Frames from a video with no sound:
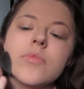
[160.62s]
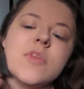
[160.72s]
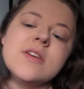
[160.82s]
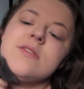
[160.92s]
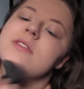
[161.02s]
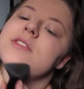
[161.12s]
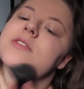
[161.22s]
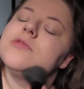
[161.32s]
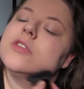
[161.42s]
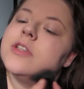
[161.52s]
I guess this
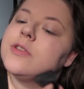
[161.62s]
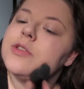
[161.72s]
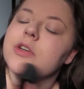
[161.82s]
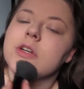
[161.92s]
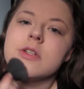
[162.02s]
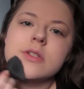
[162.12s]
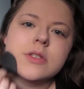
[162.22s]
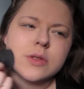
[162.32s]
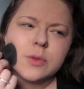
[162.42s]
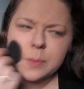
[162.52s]
isn't really a tutorial,
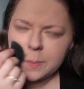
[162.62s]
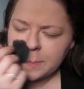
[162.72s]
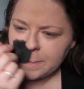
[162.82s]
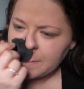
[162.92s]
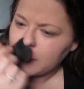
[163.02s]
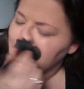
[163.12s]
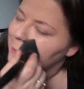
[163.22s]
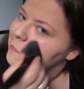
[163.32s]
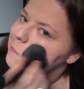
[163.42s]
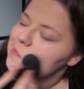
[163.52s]
so more like
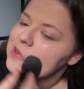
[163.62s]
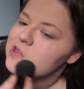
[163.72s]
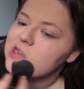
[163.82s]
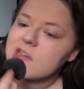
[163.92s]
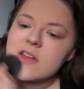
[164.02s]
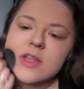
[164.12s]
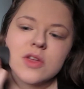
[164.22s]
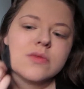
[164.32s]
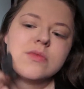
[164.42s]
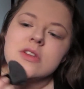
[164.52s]
a chatty
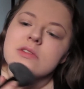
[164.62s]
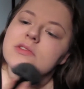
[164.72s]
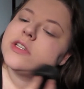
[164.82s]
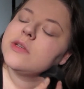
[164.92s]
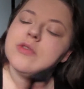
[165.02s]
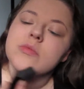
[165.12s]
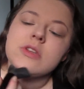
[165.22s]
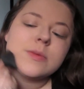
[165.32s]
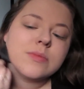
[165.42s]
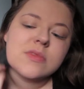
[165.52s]
get ready with
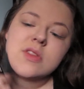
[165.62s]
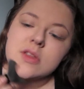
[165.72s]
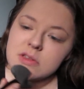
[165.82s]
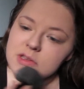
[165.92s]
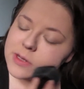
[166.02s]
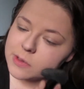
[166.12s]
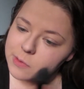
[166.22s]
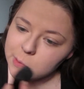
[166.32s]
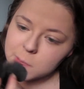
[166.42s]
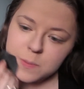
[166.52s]
me thing, I don't
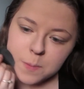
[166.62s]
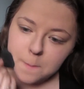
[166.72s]
know.